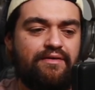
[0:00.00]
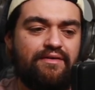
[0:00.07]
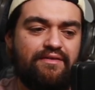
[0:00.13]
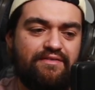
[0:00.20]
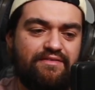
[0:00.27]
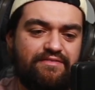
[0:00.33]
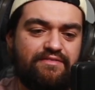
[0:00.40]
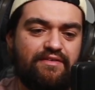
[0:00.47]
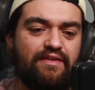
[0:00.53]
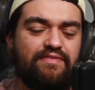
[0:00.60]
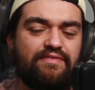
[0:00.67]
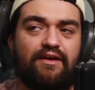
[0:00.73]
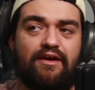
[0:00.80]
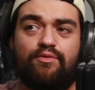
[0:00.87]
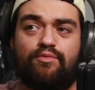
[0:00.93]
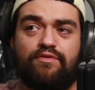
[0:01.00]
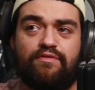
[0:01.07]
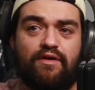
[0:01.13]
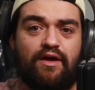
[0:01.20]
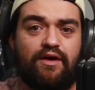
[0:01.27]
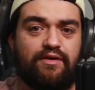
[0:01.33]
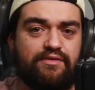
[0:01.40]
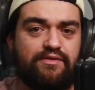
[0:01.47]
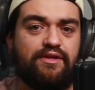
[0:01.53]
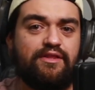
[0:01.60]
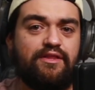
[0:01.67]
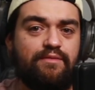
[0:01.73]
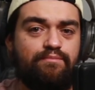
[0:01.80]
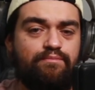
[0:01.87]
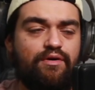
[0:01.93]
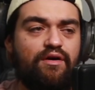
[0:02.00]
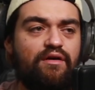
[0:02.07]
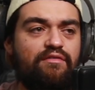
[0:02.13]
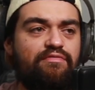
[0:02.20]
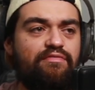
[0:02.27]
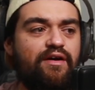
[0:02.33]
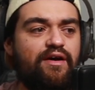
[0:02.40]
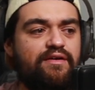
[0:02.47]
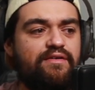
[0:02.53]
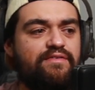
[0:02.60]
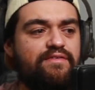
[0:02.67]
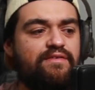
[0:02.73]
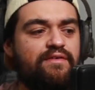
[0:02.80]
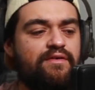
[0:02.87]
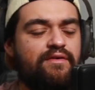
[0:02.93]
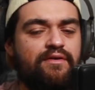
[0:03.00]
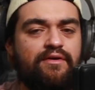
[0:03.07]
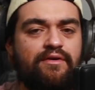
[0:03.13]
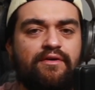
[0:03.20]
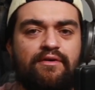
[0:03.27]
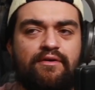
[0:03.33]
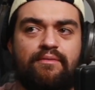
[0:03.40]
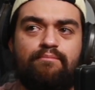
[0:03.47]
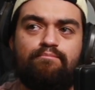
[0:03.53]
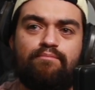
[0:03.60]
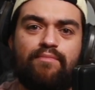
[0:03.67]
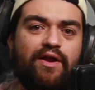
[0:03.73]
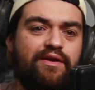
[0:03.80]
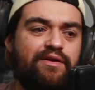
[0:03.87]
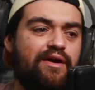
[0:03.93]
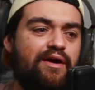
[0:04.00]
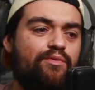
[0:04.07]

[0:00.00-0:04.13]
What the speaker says: Sunday was like nearly perfect. Monday